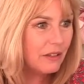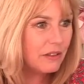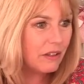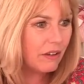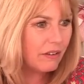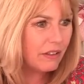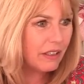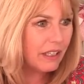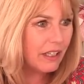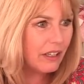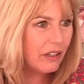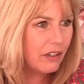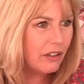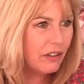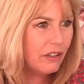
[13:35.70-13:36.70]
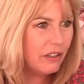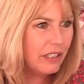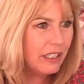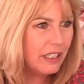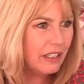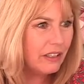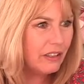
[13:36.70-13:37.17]
I was on there
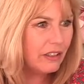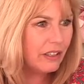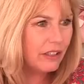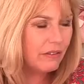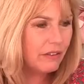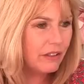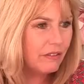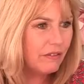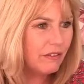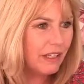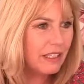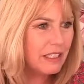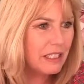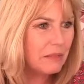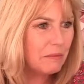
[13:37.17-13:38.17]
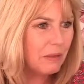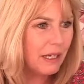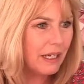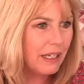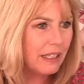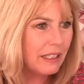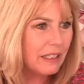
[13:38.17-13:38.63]
earlier looking for the vanity
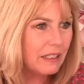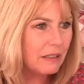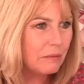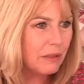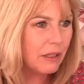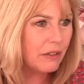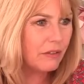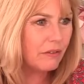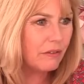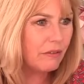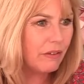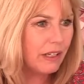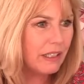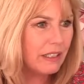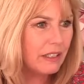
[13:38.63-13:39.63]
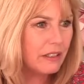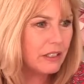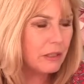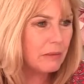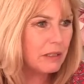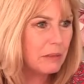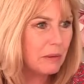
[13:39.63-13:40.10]
bag, but couldn't find it. I
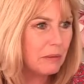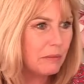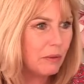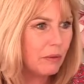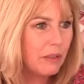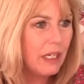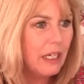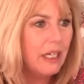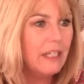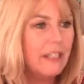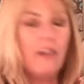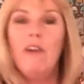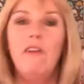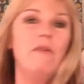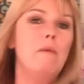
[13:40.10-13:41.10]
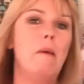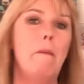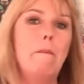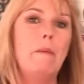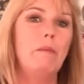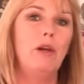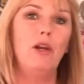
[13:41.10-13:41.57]
assume it's been pulled. Can't
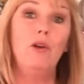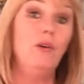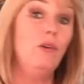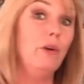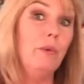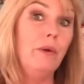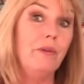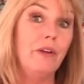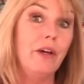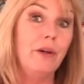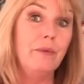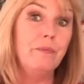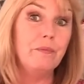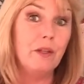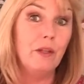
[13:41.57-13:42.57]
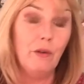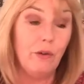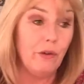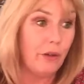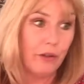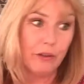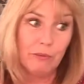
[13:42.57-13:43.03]
remember, but Laura will know.
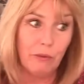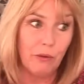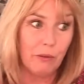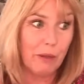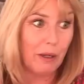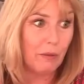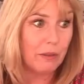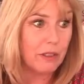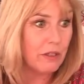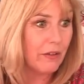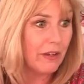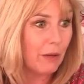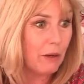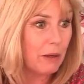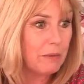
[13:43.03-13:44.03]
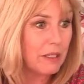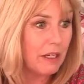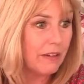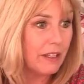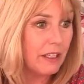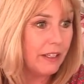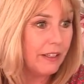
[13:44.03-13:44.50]
Laura knows more about what's on that
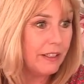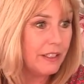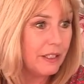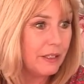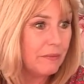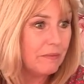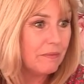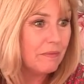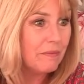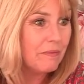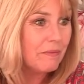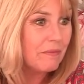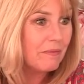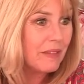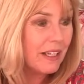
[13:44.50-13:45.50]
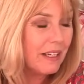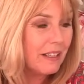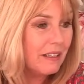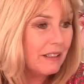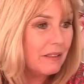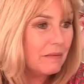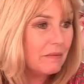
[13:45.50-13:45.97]
website than I do.
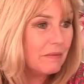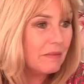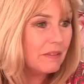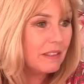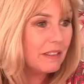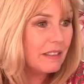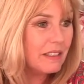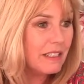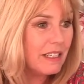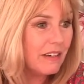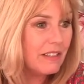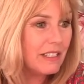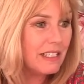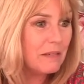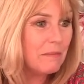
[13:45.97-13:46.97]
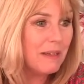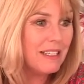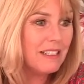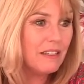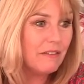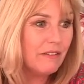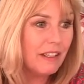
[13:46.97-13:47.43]
Um, Sarah says,
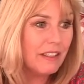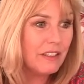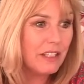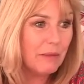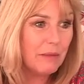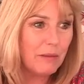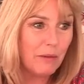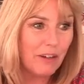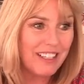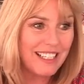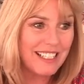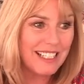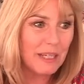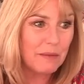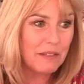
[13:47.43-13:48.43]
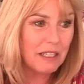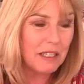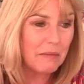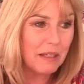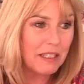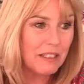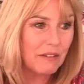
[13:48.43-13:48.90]
amazing value, so many projects, tips, and
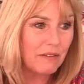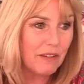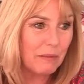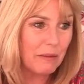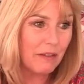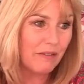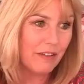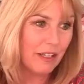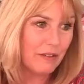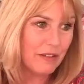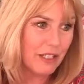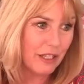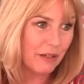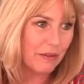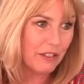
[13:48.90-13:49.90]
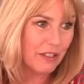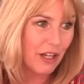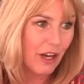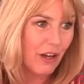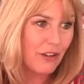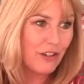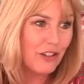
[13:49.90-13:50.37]
an amazing family of fellow sewers,
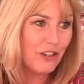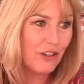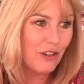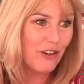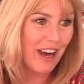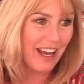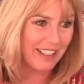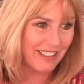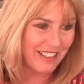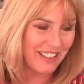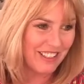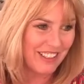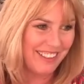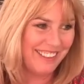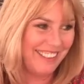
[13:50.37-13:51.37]
the Shorettes.